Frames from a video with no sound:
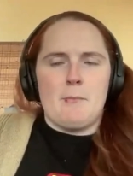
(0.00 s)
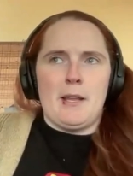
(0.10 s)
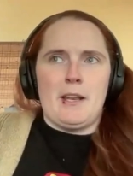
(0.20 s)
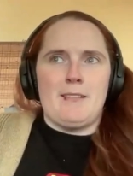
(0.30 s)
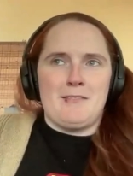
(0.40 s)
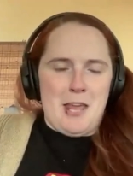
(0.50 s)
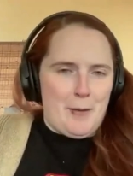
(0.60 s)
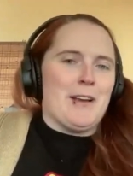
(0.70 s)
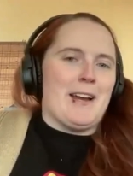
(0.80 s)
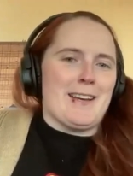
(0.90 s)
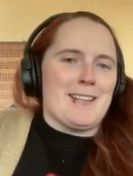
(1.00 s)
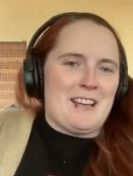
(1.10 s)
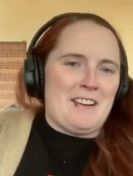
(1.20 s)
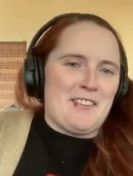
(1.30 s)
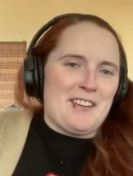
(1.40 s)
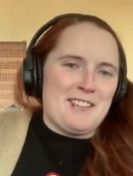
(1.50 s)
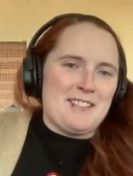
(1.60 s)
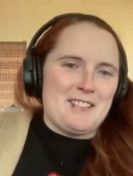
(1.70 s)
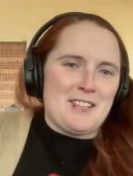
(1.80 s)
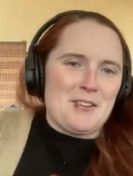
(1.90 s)
but the API has to have it.
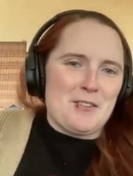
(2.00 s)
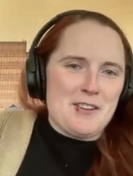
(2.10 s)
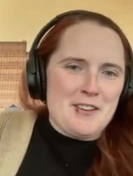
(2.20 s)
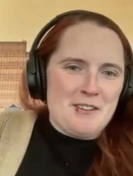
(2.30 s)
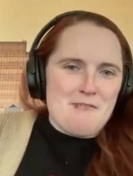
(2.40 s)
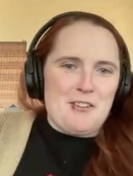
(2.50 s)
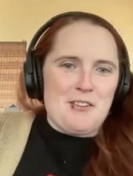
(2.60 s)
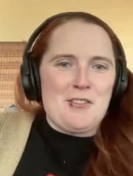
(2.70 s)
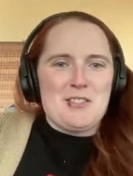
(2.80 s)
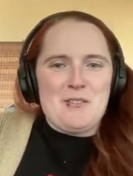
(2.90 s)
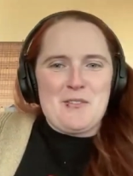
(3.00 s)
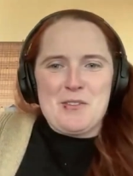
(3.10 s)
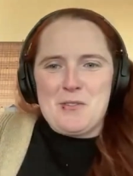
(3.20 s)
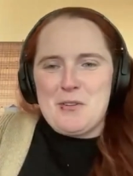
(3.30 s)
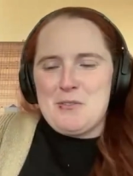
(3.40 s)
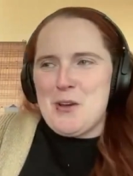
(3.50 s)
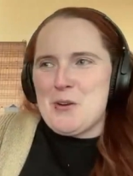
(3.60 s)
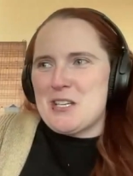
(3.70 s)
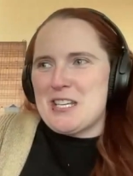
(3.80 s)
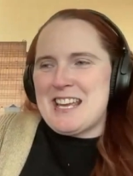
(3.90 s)
So for those of you who
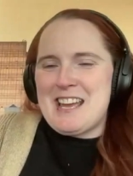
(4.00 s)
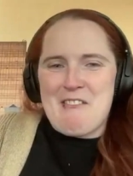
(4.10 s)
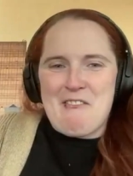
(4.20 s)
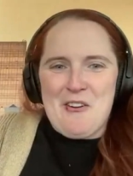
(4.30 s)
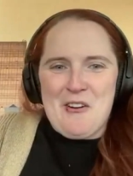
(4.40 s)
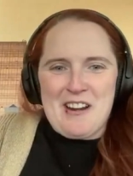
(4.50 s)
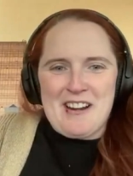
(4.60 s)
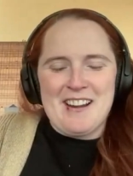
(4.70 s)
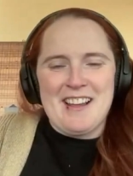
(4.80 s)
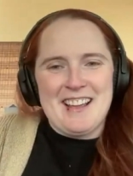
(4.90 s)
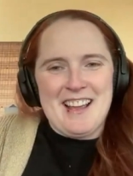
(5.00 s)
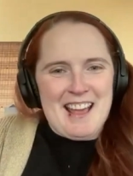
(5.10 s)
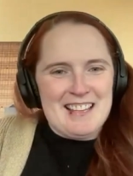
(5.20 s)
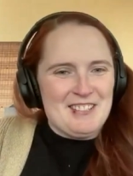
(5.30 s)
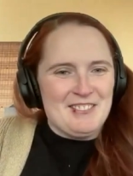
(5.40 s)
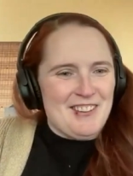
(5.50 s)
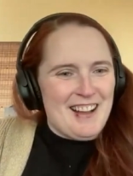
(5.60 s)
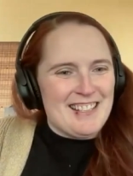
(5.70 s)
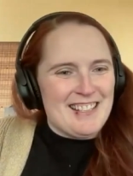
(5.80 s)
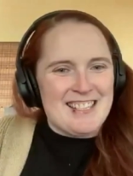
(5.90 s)
know GA4 as
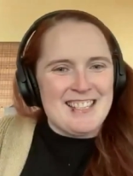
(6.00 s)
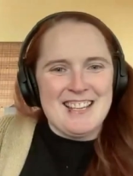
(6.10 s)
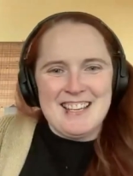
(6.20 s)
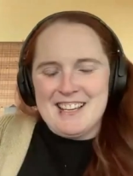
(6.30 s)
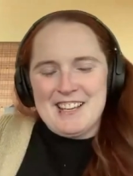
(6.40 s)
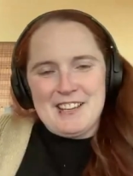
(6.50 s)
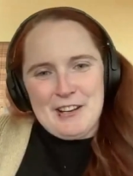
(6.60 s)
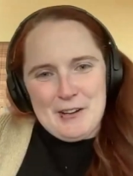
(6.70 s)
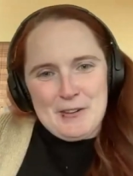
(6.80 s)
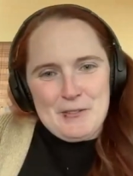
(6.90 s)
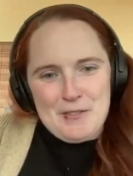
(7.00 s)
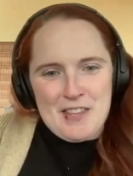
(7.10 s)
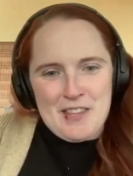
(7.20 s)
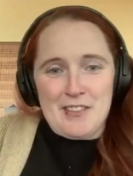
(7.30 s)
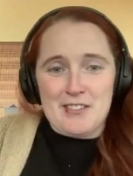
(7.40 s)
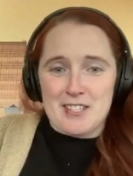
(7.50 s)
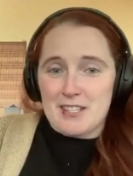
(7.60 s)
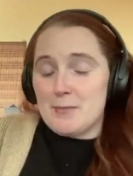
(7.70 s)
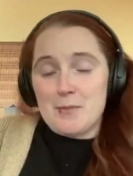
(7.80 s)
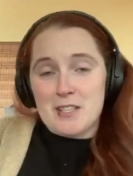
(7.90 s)
well as the other
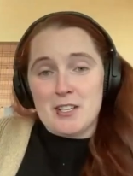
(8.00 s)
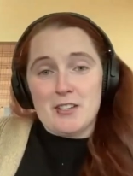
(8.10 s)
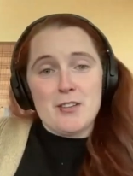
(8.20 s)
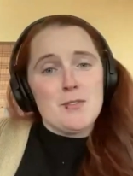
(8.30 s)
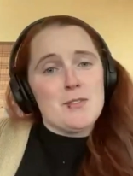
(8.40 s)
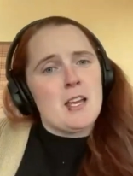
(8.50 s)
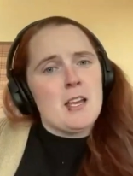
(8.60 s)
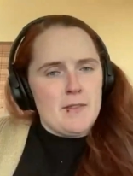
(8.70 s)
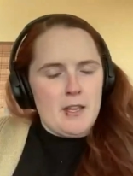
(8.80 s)
systems that you're using,